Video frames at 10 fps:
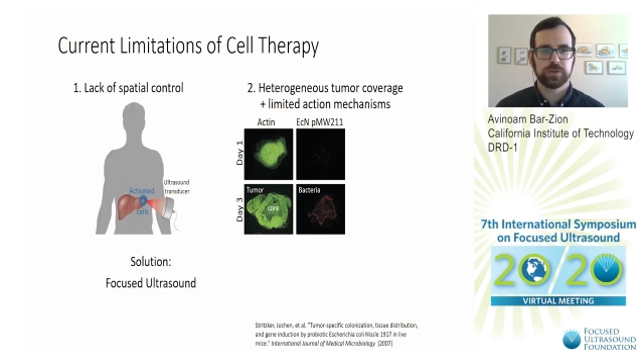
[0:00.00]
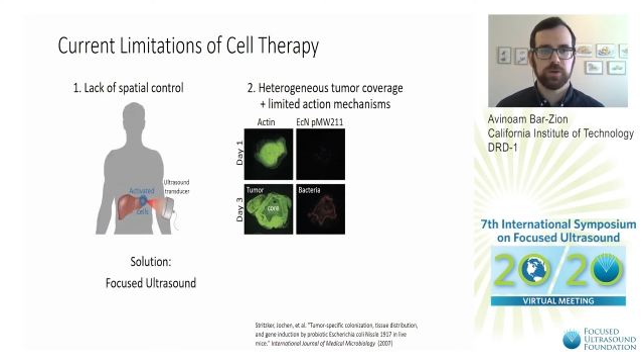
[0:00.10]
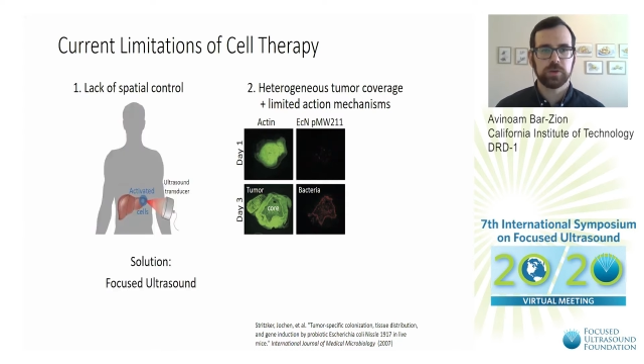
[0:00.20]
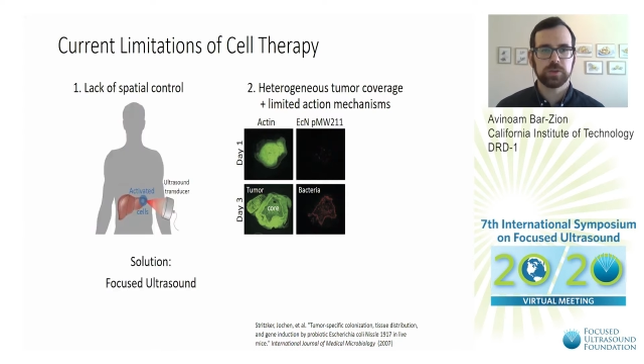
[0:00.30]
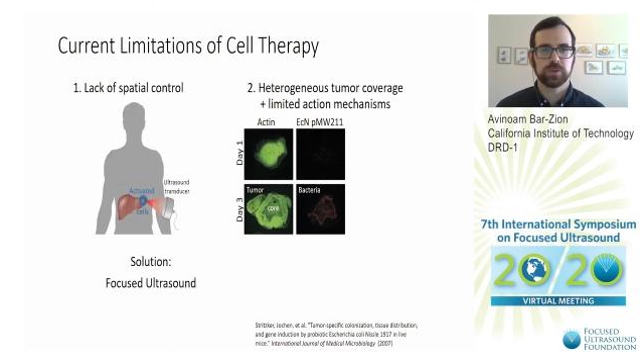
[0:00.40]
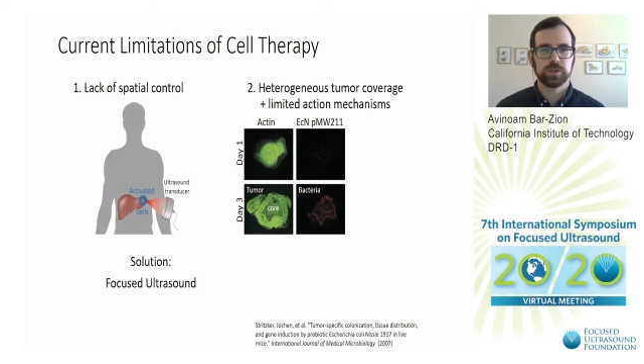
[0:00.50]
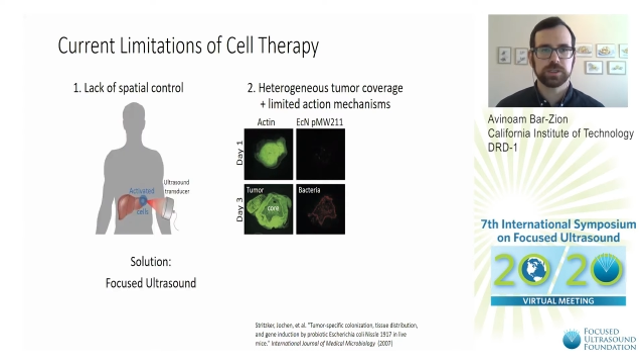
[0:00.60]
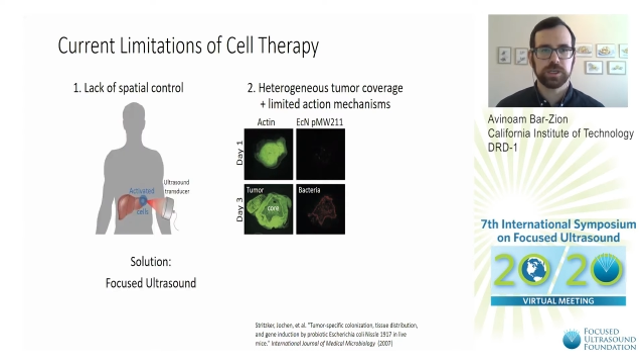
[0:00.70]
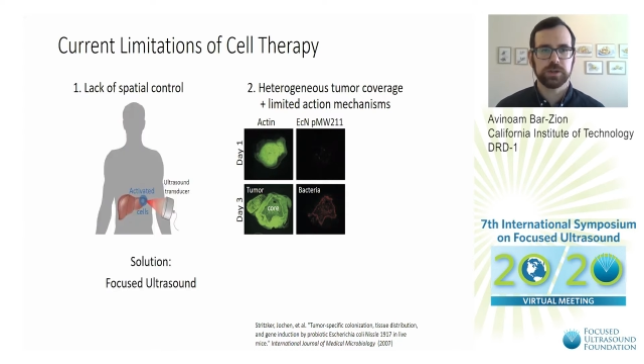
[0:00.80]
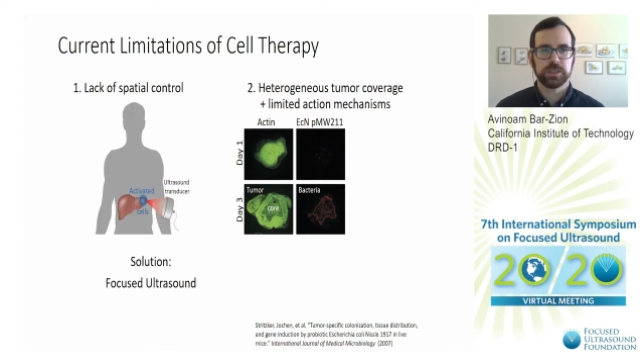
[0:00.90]
focused
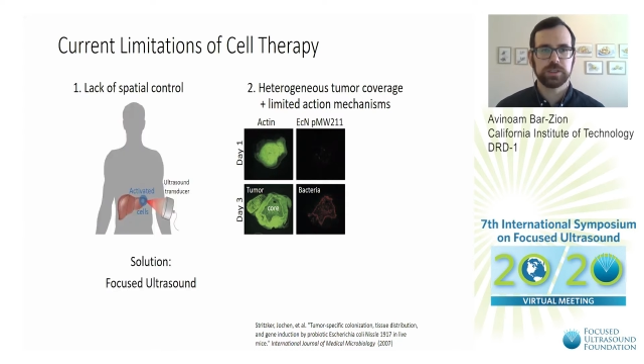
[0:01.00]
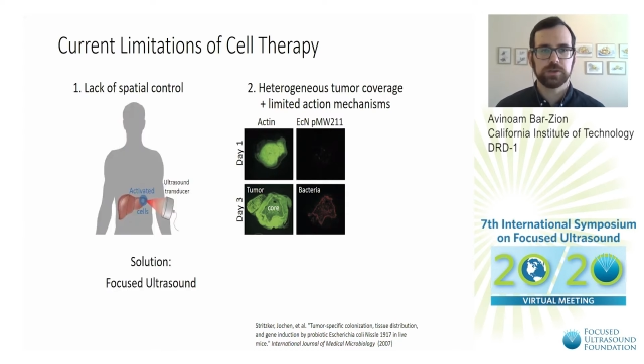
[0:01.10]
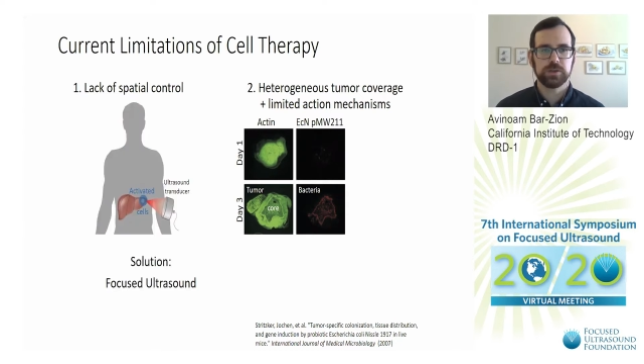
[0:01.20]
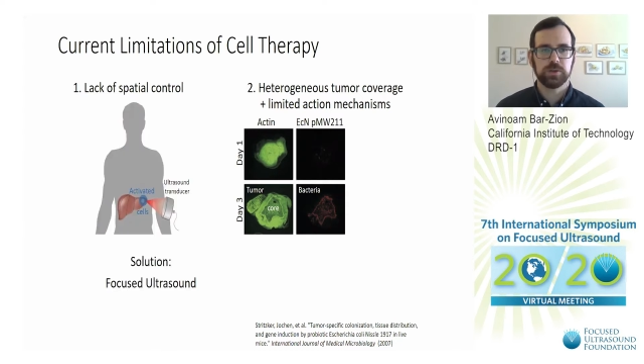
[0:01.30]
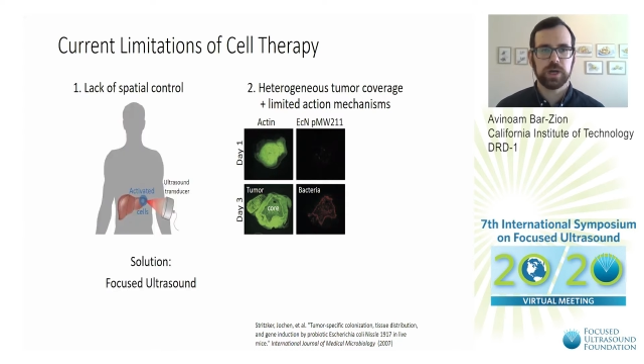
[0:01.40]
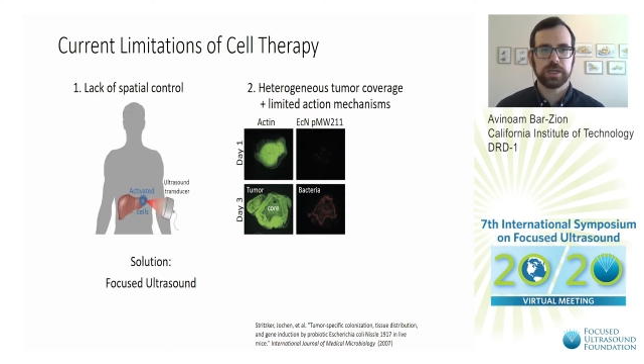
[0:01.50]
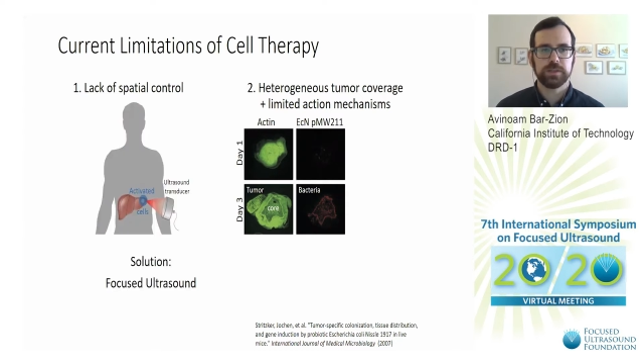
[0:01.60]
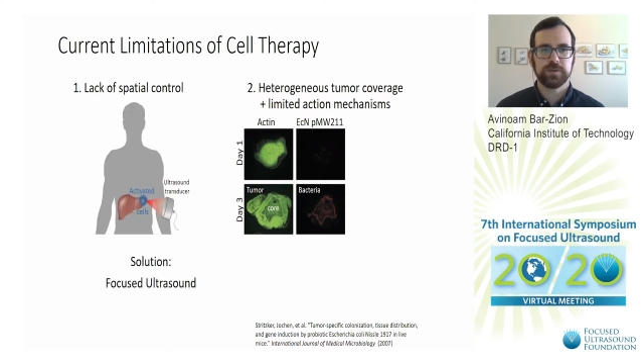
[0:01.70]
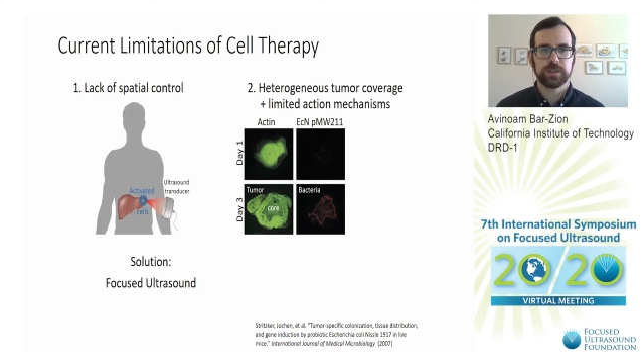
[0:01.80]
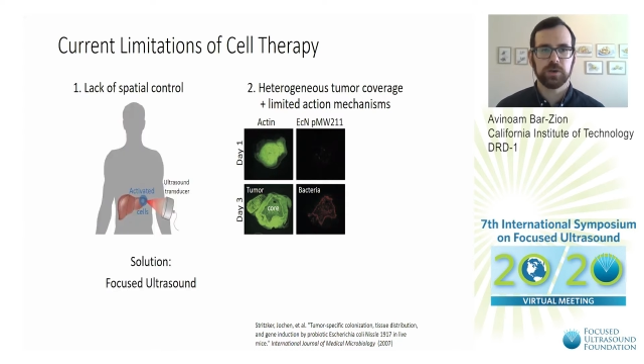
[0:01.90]
ultrasound is used to
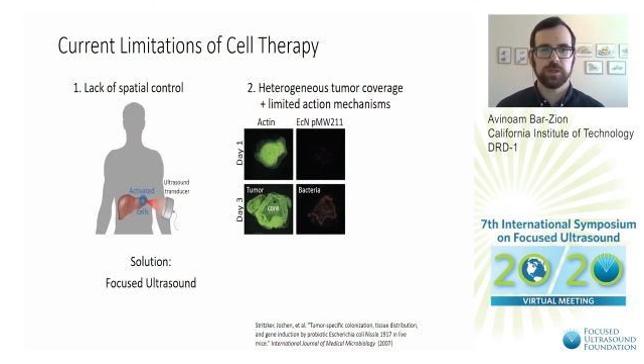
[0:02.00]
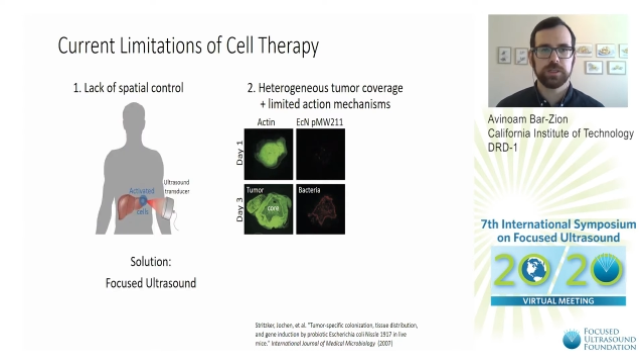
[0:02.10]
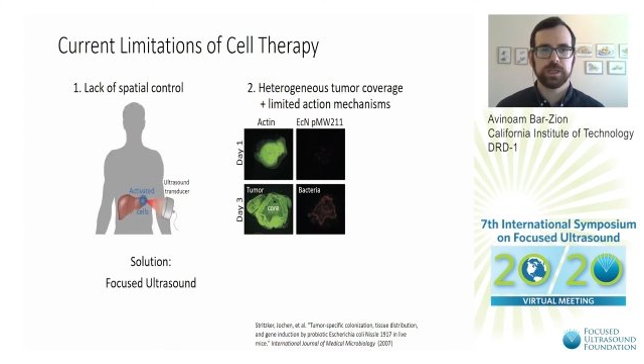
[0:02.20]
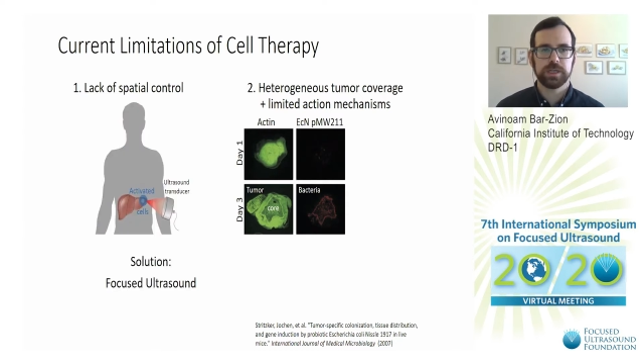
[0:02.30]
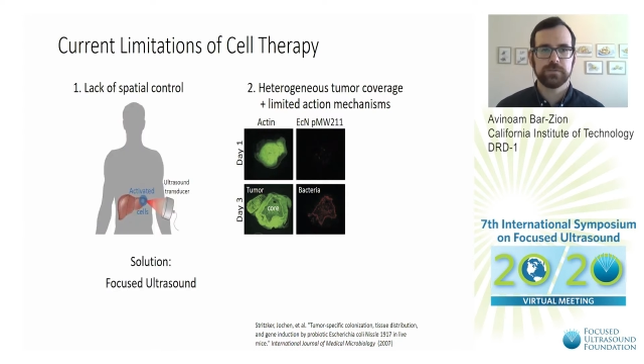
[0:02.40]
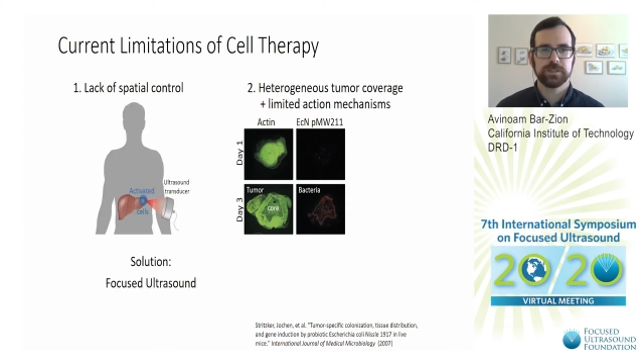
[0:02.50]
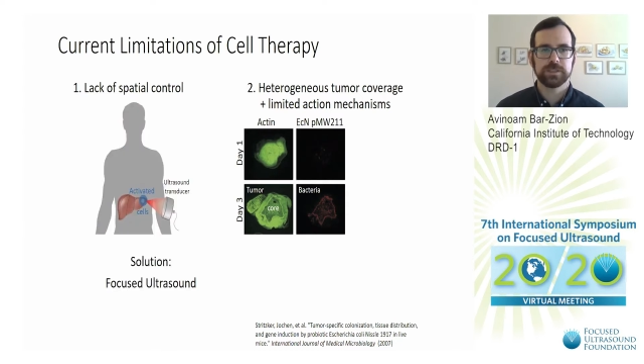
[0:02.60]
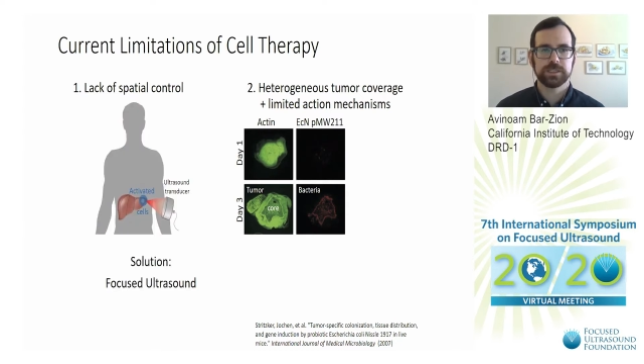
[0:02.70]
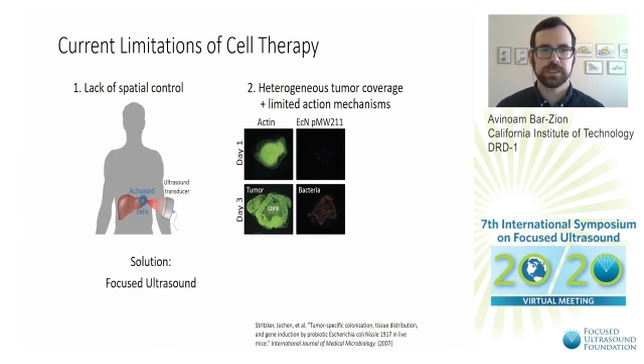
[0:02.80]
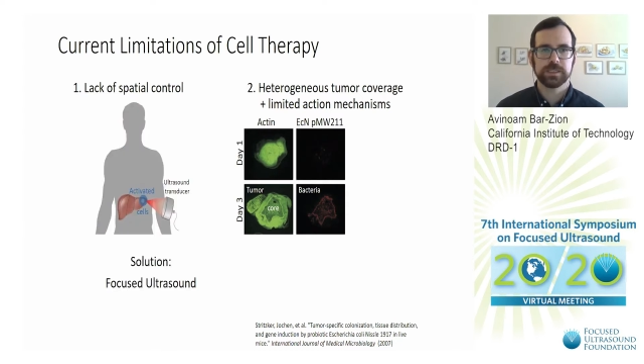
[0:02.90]
activate only the relevant
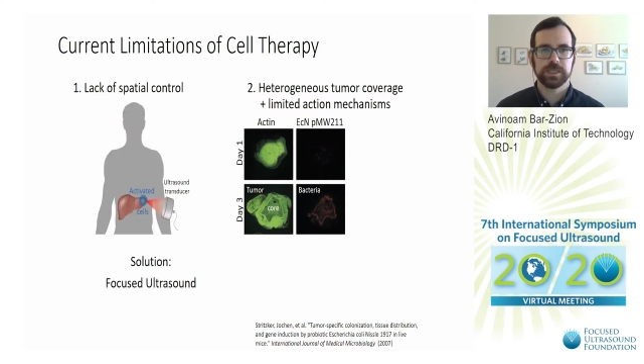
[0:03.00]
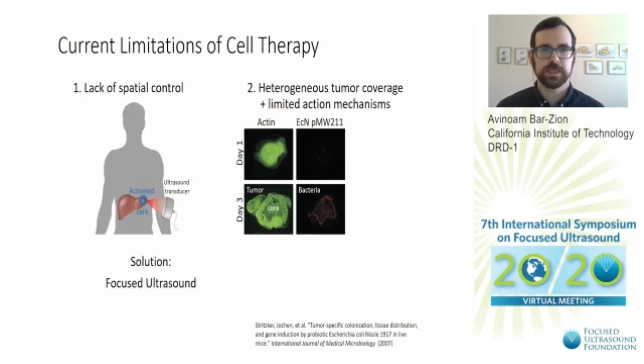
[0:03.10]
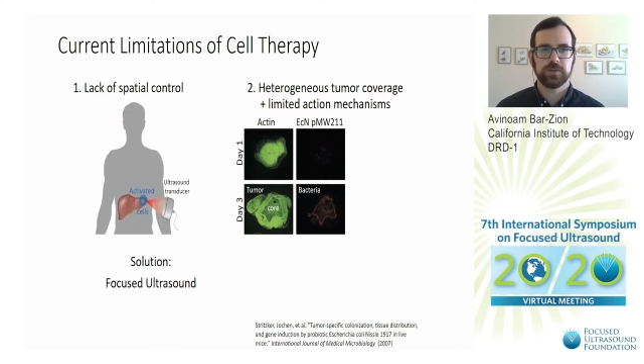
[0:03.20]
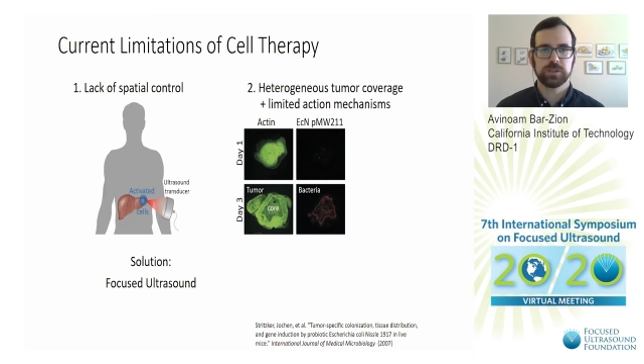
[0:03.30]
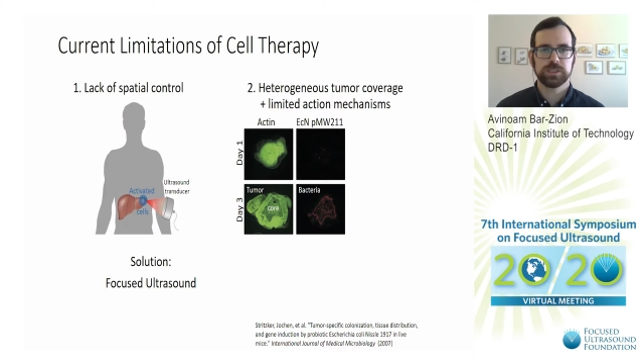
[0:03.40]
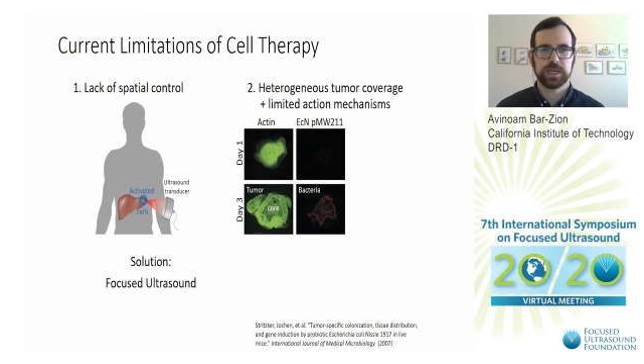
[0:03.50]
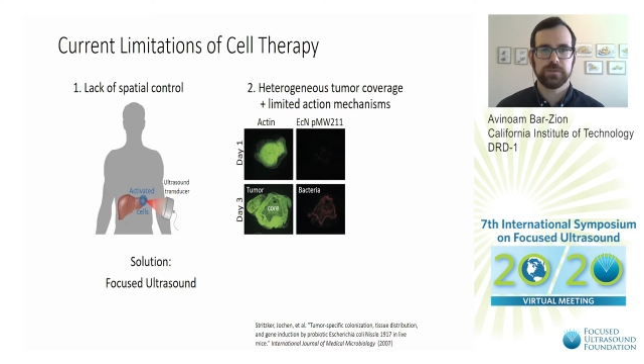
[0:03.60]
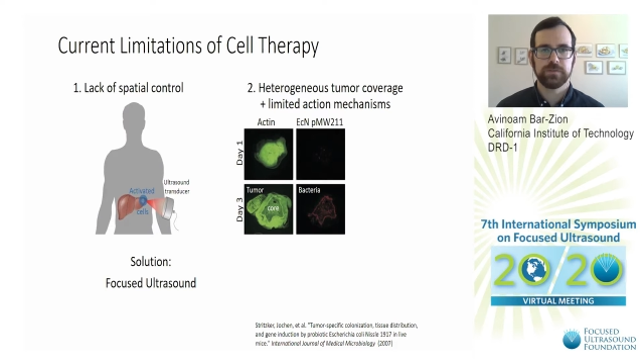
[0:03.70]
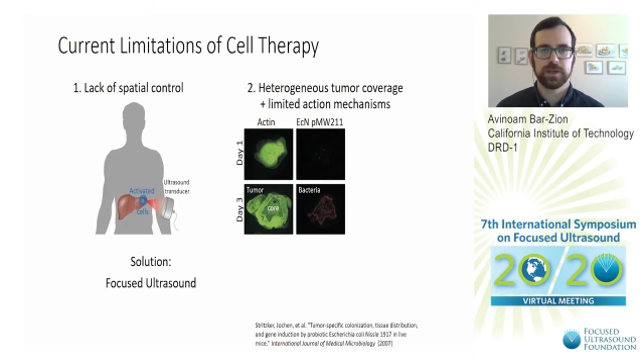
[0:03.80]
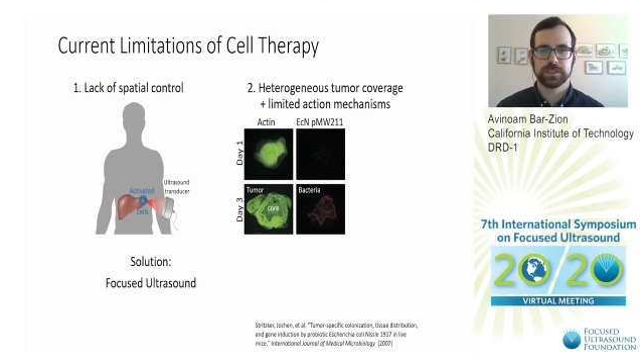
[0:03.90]
cells and reduce side
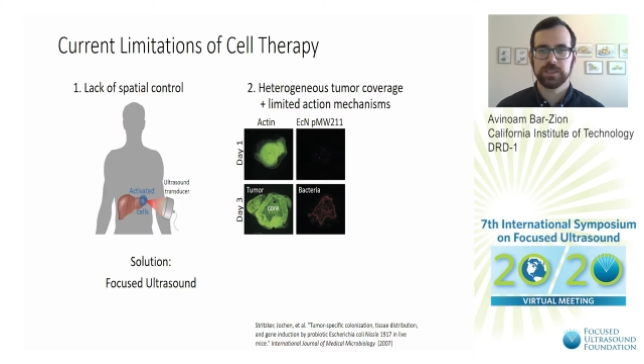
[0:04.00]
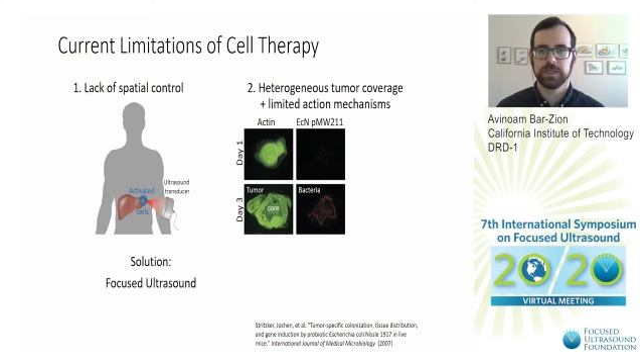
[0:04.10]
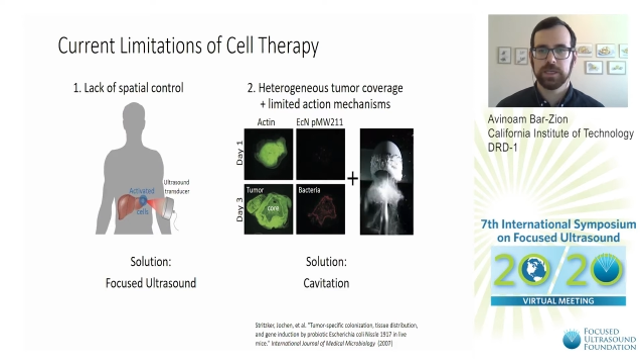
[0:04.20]
effects,